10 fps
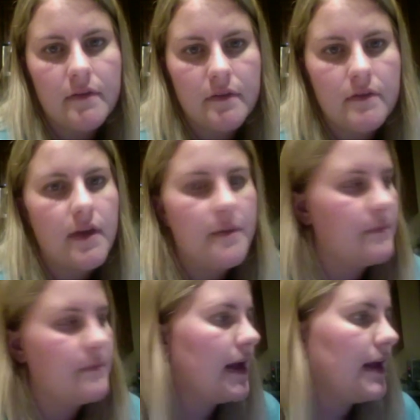Yep.
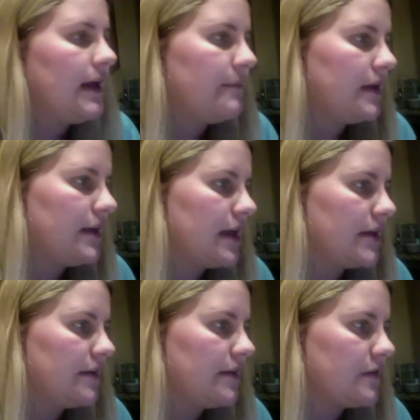And it can't be a
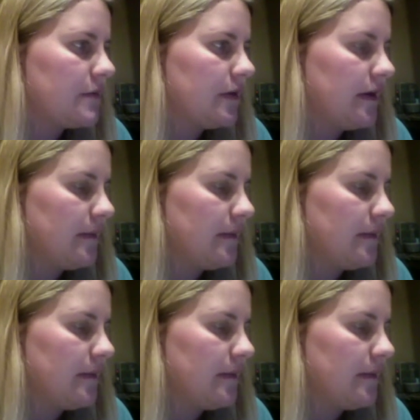negative number. Yep.